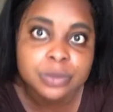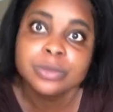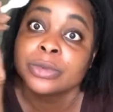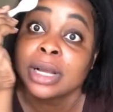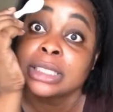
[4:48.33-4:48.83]

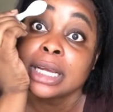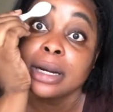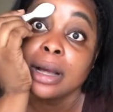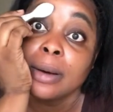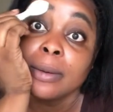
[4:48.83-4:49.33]
Watch you
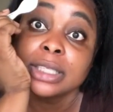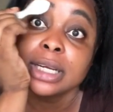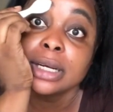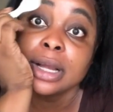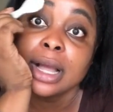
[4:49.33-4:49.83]

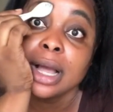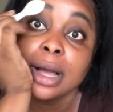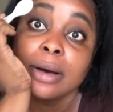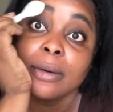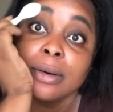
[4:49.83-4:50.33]

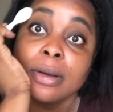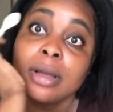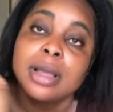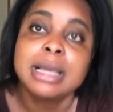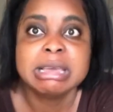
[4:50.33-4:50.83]
know.
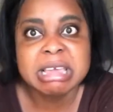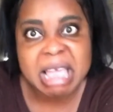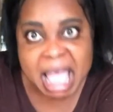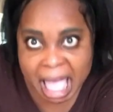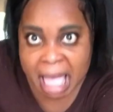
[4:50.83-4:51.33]
Yeah.